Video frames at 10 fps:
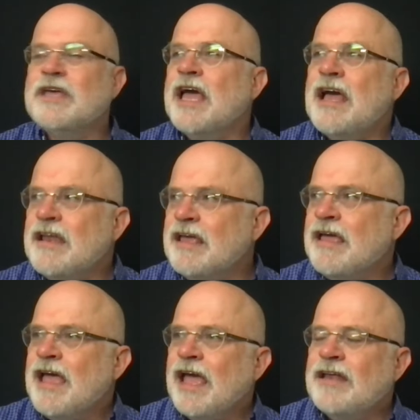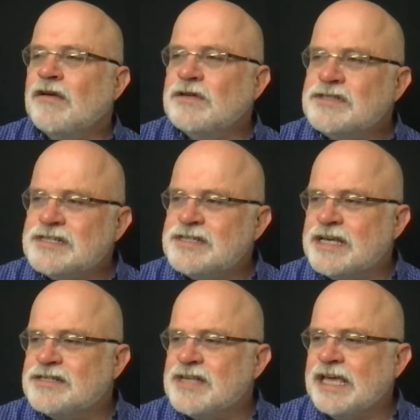Yeah, and you know,
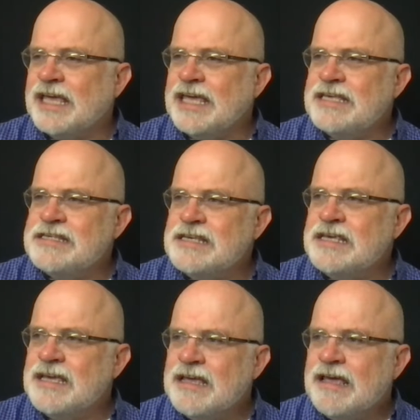it's like easy.